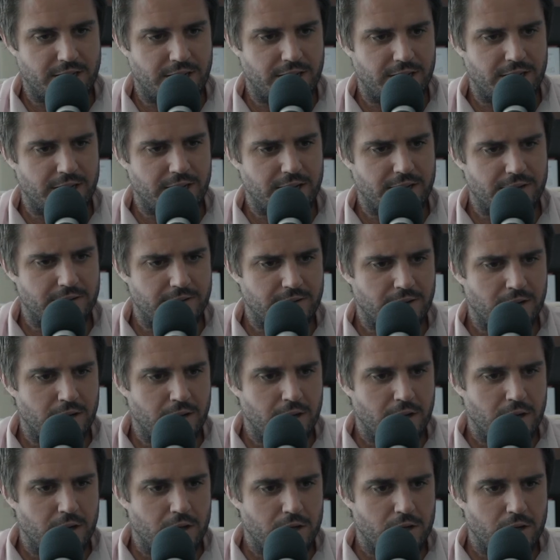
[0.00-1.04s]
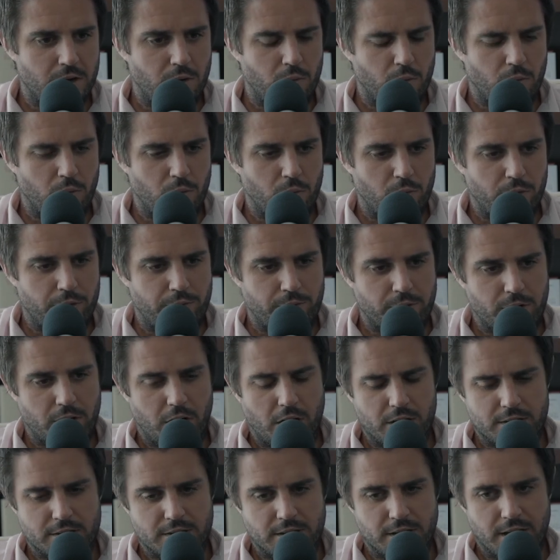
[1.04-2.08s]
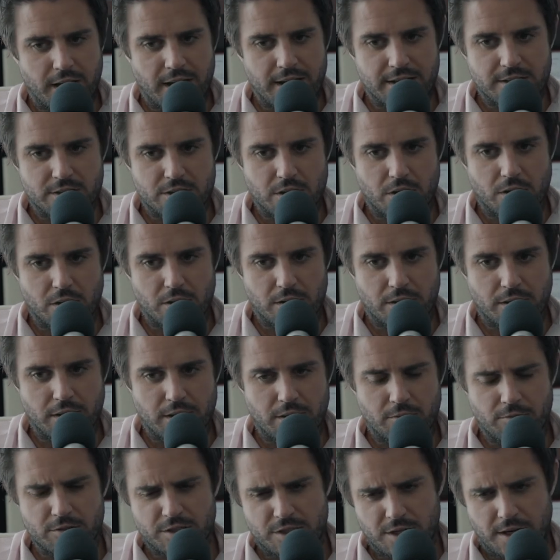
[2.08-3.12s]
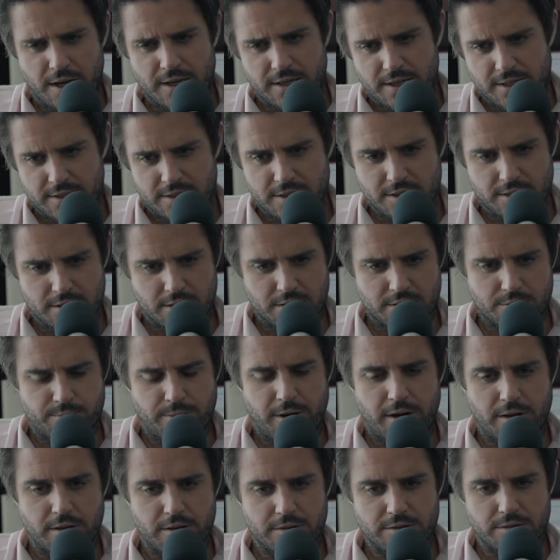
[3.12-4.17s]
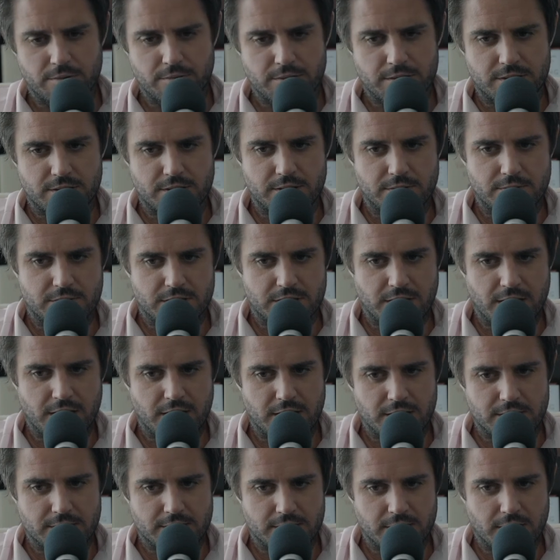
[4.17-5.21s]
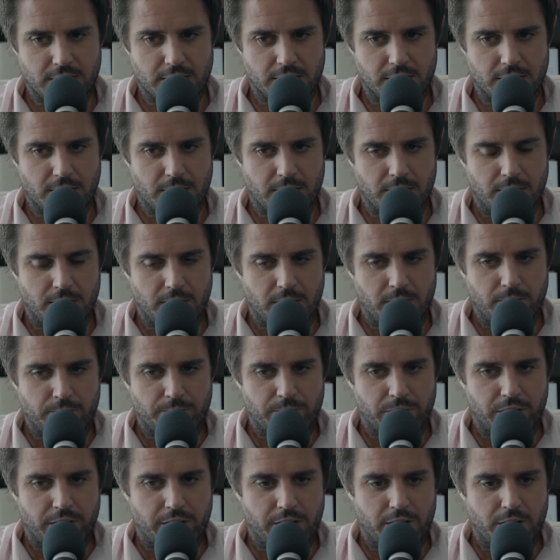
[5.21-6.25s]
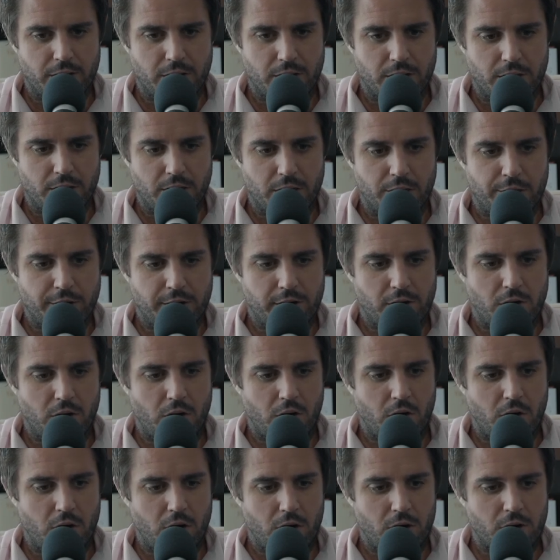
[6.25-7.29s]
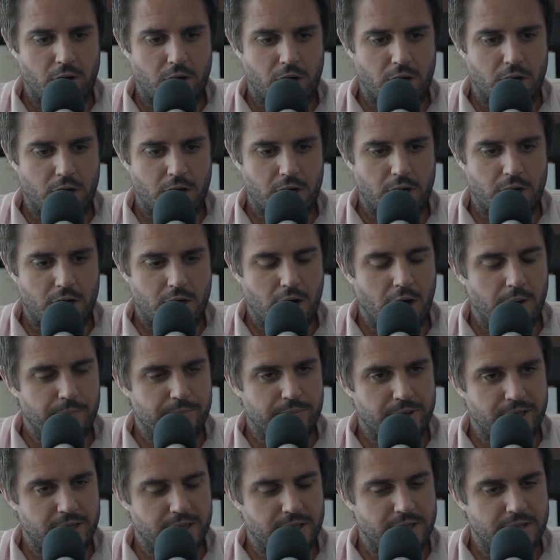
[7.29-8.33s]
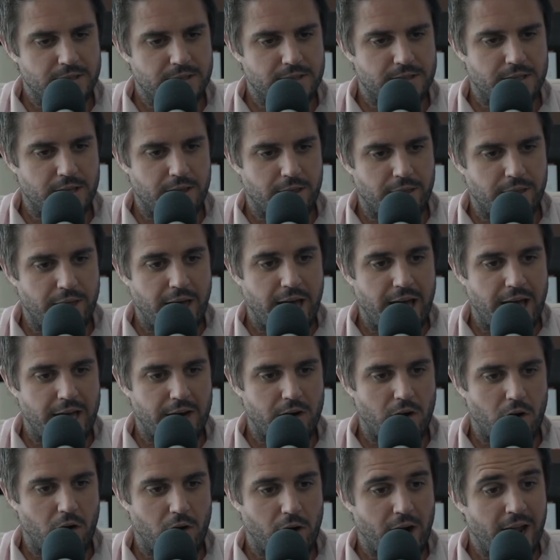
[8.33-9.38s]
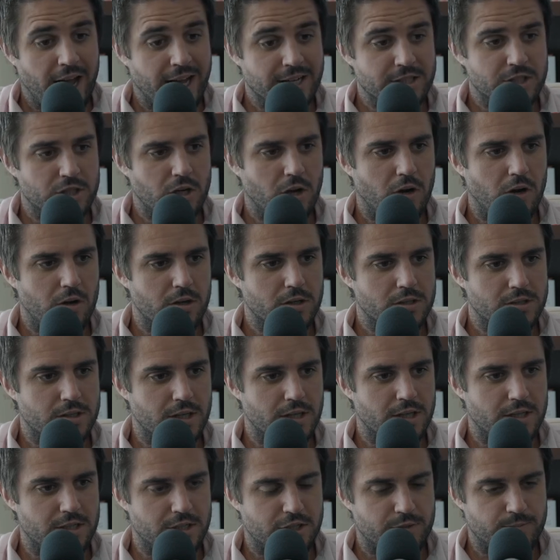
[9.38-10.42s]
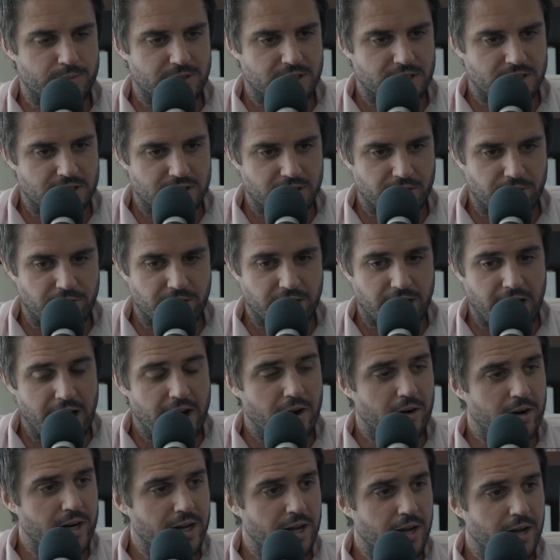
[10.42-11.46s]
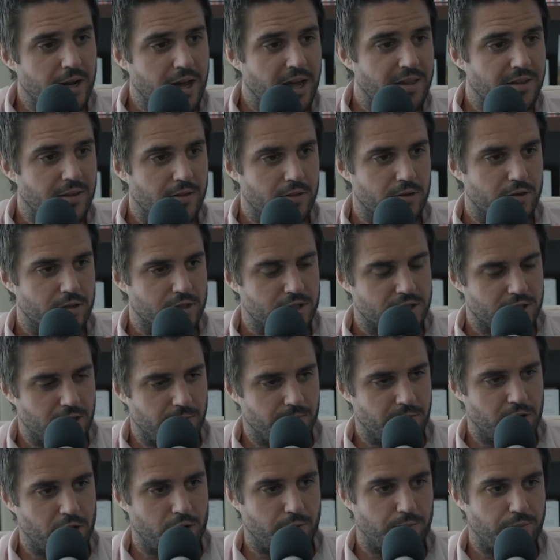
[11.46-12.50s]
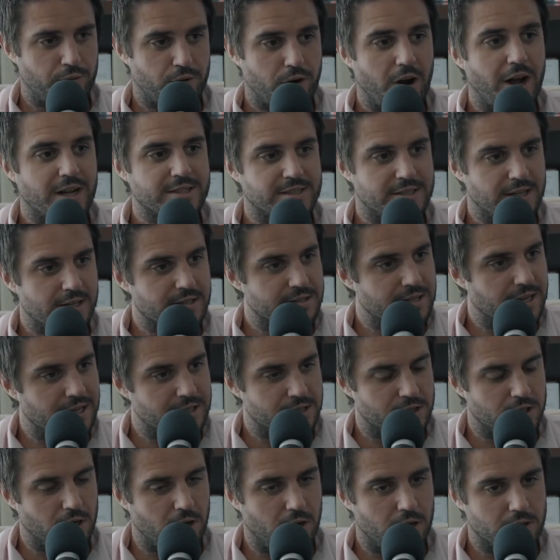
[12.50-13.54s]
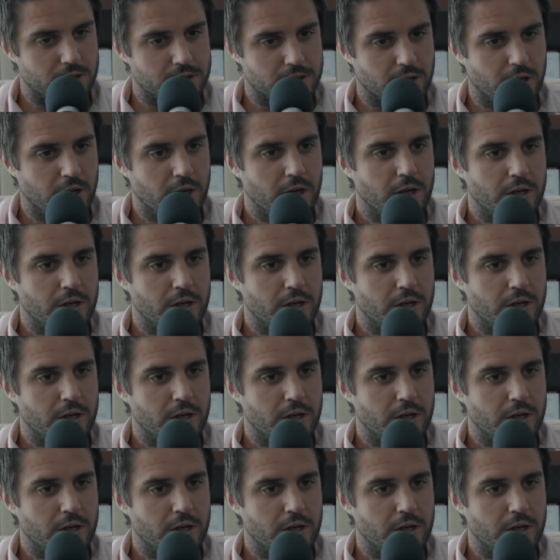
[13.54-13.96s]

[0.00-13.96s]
And, you know, with regard to the hedgehog thing, which I guess is, is parallel to what Steve's saying, it's like there are companies that are hedgehogs in a specific area, and then there are some that are process hedgehogs.